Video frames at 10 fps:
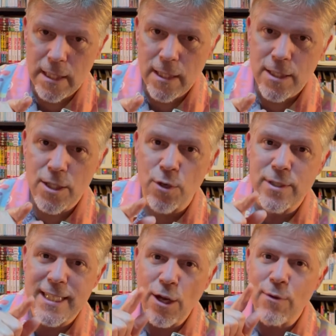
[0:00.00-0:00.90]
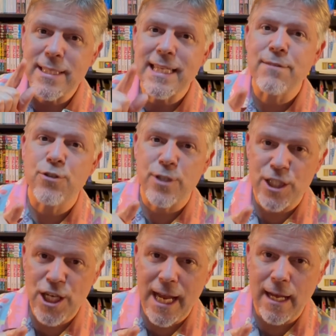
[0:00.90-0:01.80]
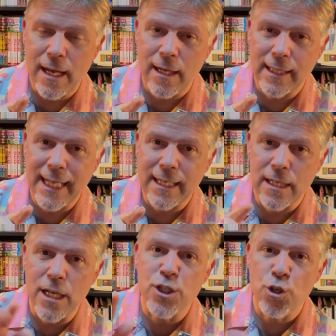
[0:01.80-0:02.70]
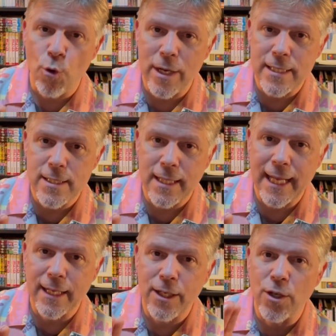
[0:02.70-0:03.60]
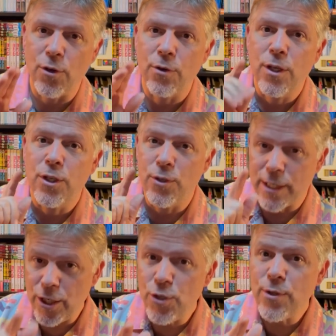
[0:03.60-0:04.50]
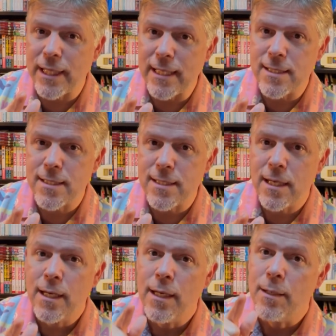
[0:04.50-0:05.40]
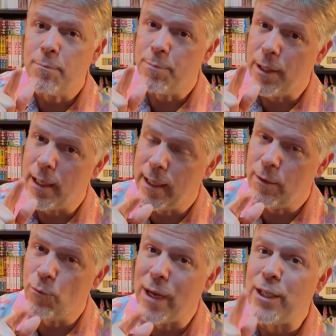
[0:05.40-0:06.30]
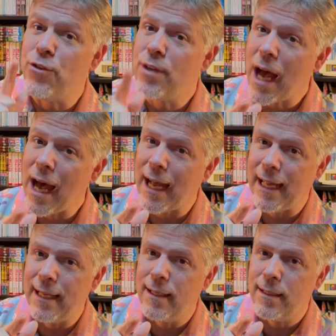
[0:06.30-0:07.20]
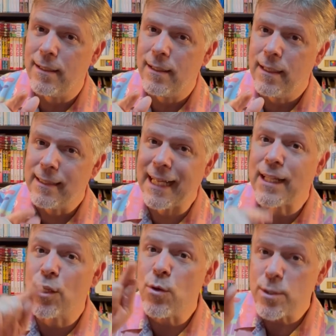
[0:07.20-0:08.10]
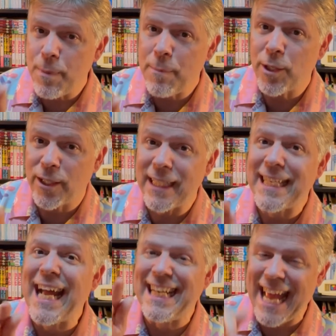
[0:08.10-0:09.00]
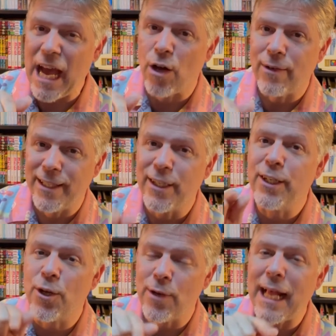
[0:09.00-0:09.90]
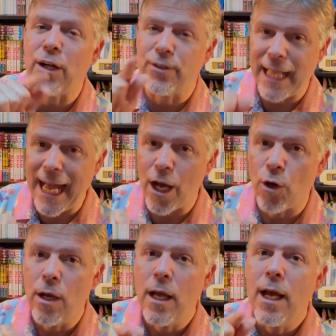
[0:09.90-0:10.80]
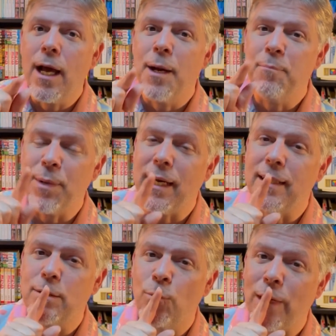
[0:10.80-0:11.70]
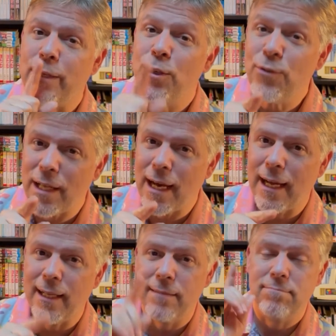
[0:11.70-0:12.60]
So she always gives you a chance, like a choice, like, you can do this, but when you die, like those people are going to die now and they're going to go to hell now. But when you die,